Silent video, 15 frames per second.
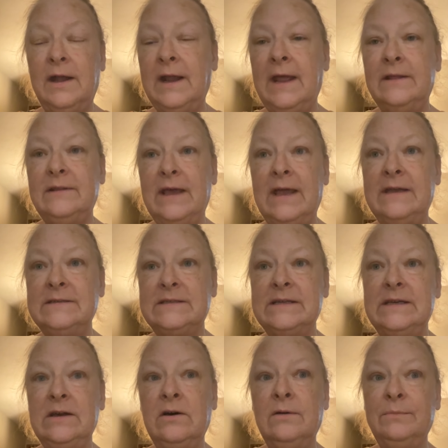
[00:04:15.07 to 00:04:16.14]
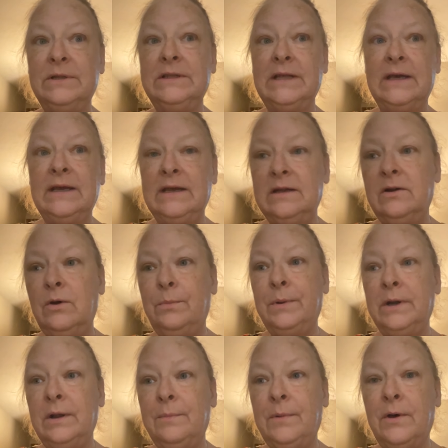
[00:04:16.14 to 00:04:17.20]
I had the AC on, but they had
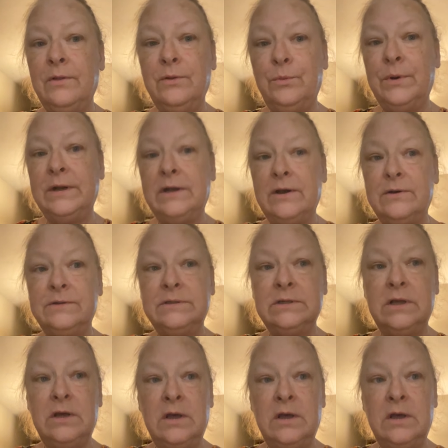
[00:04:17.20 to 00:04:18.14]
opened up all the windows.